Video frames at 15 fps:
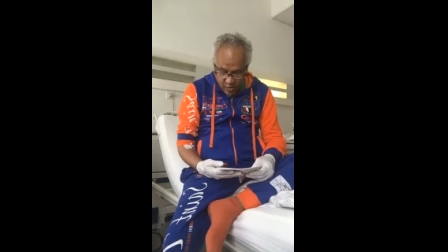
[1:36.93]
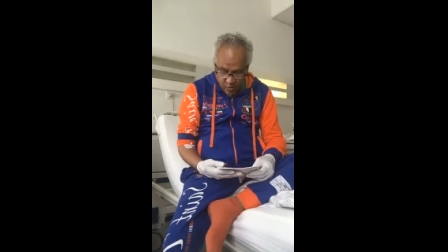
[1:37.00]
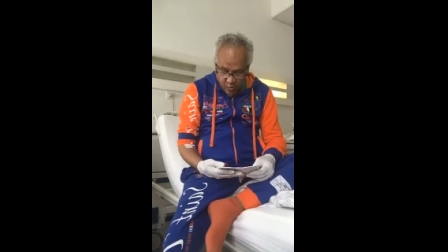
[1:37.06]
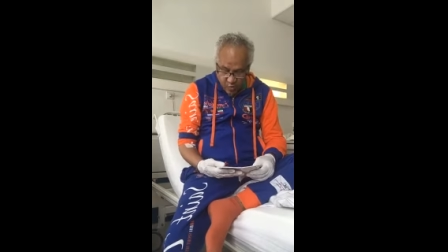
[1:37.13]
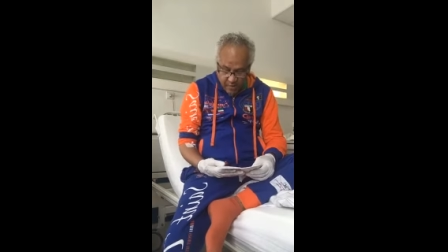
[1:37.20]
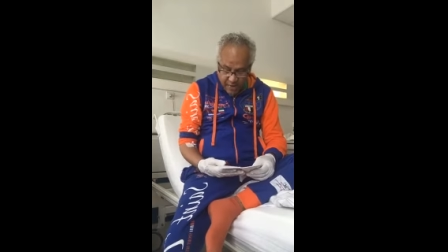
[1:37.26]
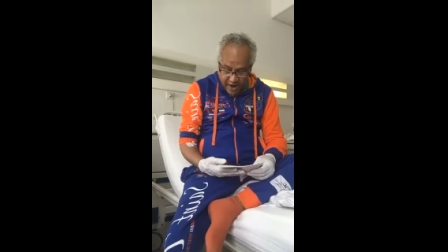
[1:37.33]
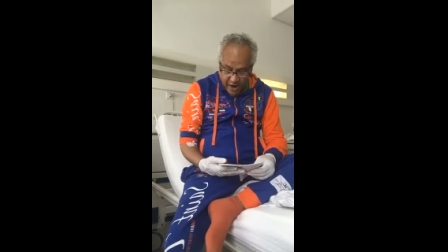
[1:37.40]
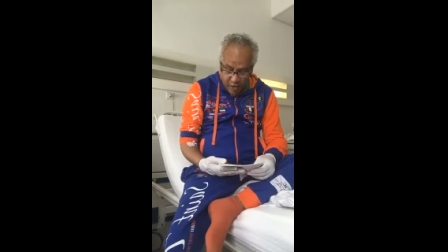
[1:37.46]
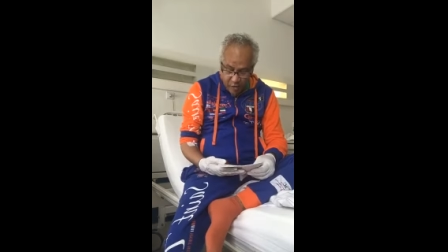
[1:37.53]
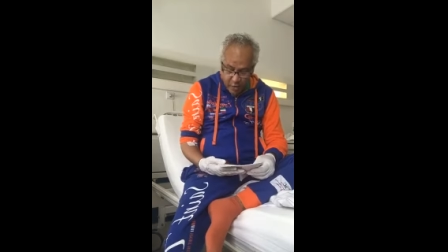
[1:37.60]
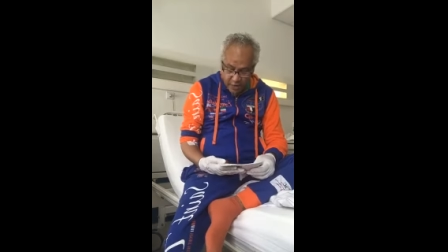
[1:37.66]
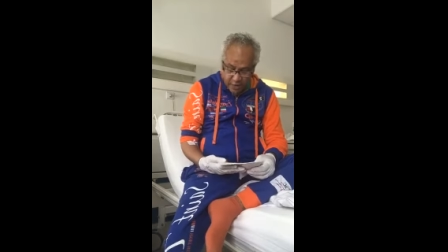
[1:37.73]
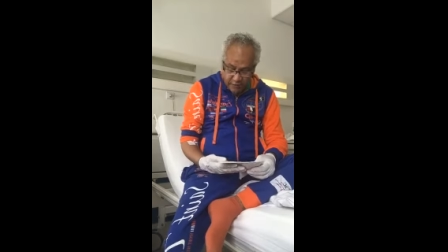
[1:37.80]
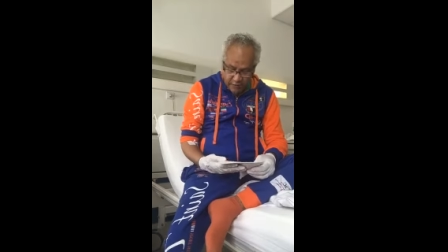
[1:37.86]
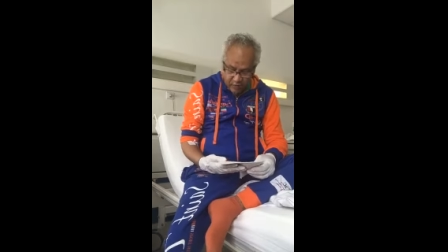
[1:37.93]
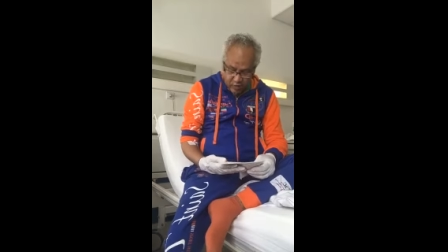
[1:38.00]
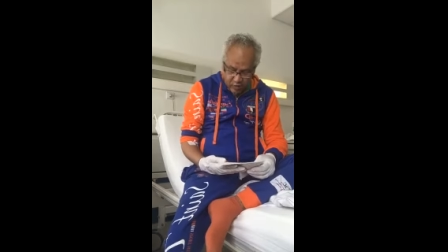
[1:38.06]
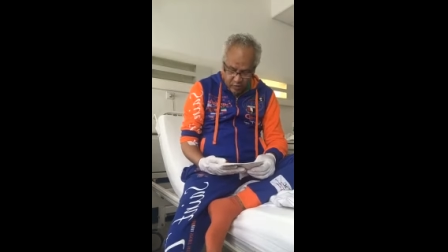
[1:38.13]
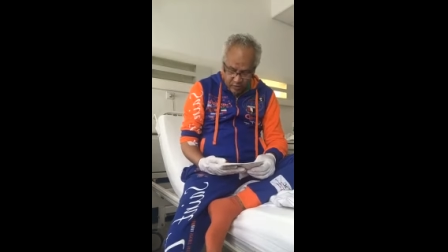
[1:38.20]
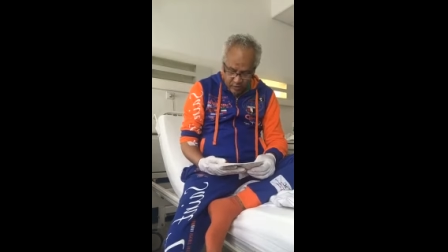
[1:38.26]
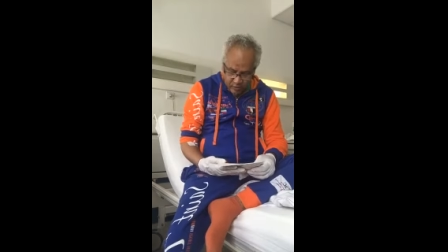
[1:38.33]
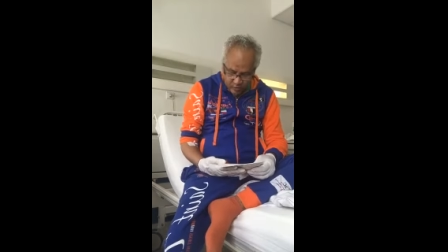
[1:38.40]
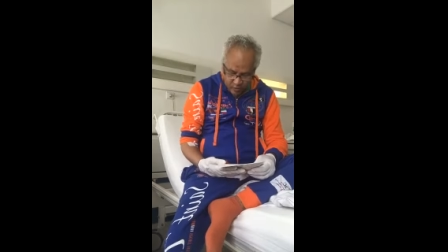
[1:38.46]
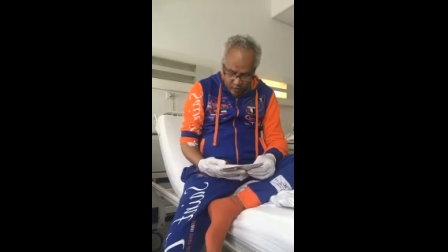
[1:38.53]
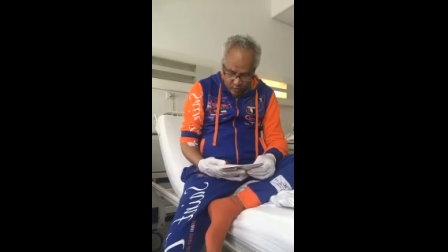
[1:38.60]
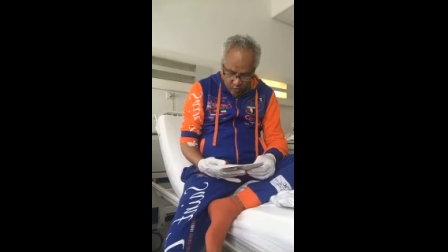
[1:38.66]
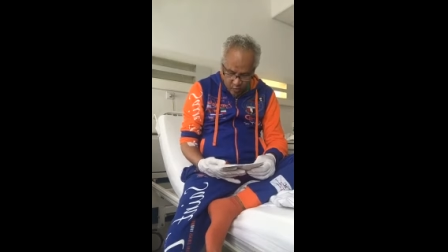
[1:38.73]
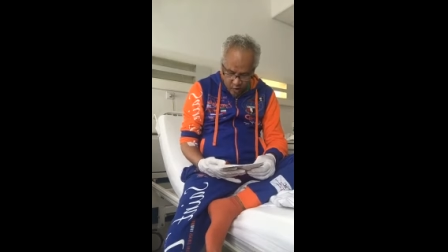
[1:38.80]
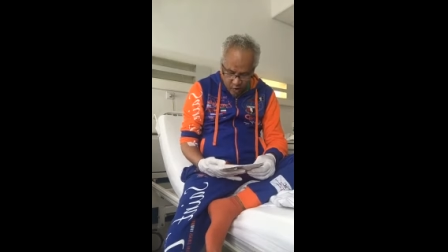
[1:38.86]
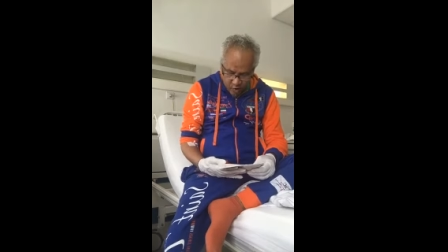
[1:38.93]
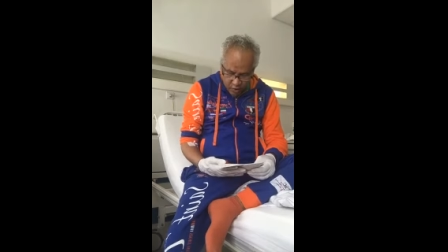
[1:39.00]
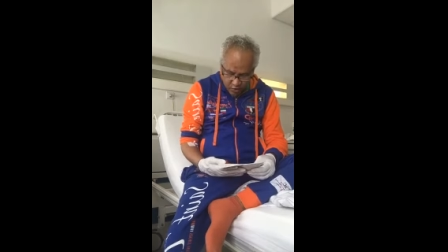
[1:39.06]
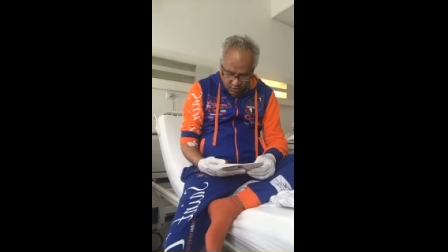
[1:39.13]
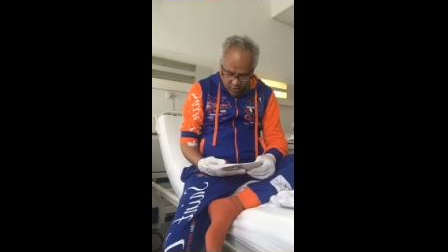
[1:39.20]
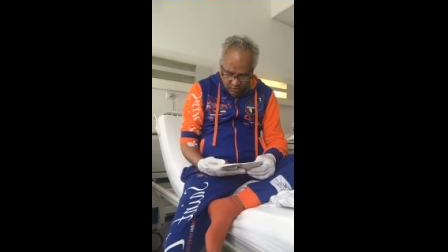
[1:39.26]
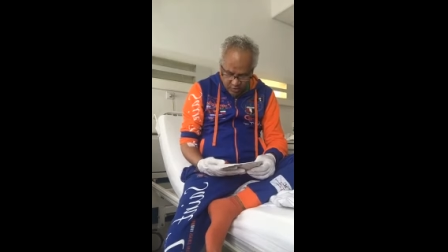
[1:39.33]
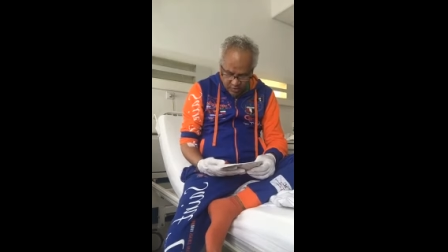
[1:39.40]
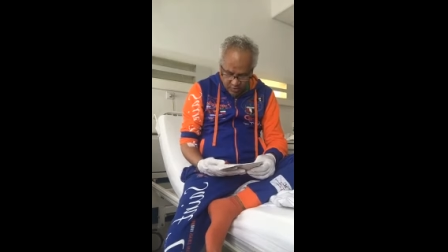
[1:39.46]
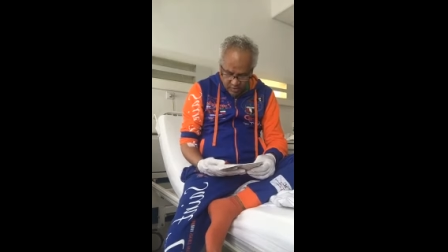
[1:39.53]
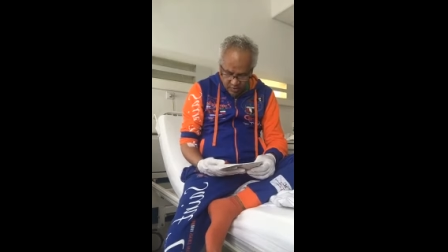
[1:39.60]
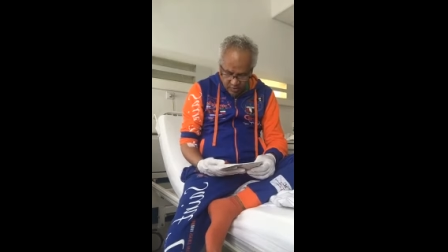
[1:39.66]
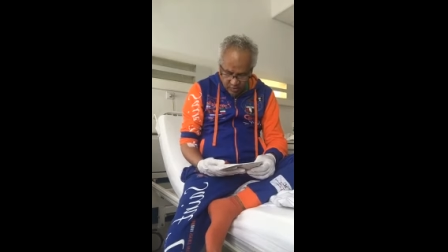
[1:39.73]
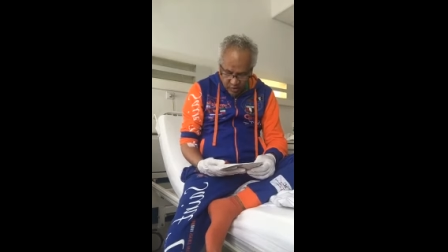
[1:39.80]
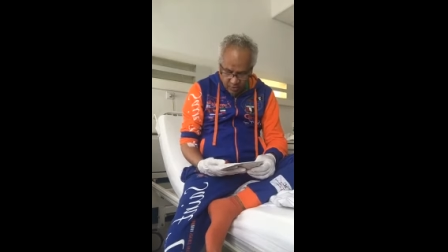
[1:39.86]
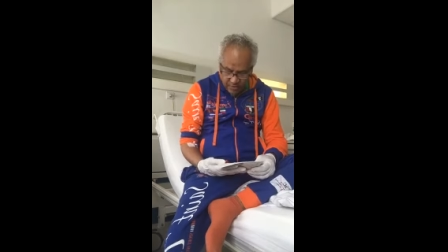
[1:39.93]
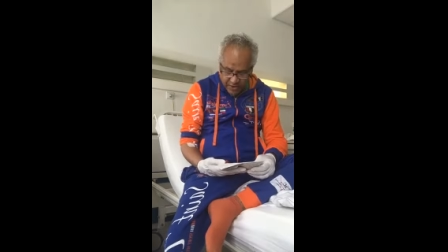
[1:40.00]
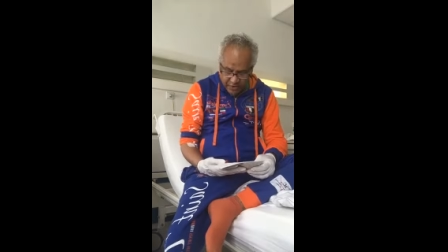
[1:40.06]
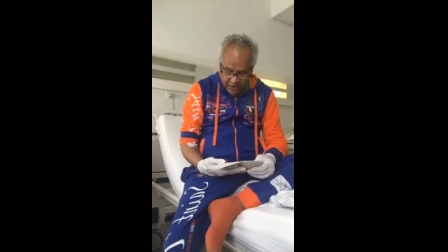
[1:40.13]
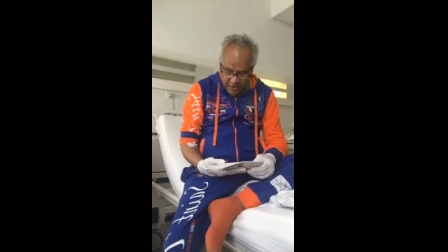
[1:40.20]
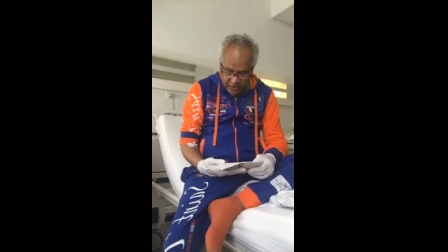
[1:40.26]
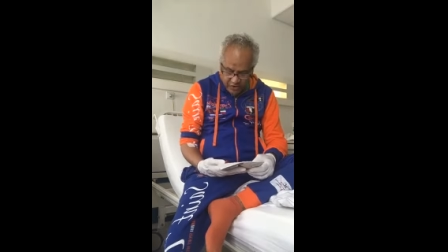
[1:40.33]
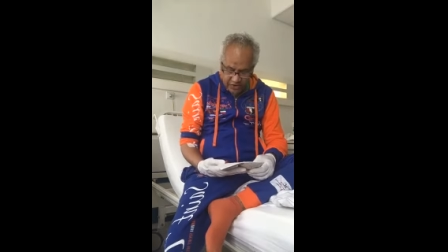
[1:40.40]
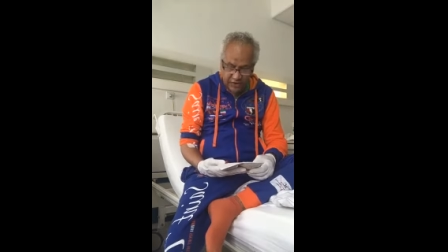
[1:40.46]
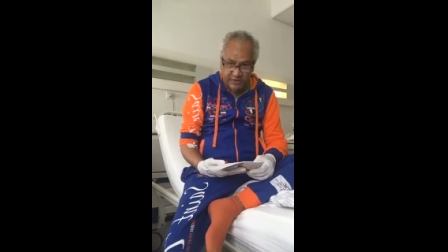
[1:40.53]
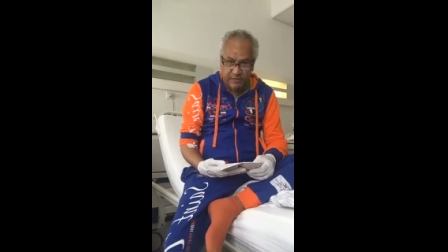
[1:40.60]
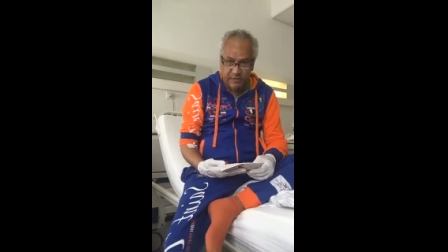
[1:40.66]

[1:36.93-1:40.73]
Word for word: will be a wonderful world globalization.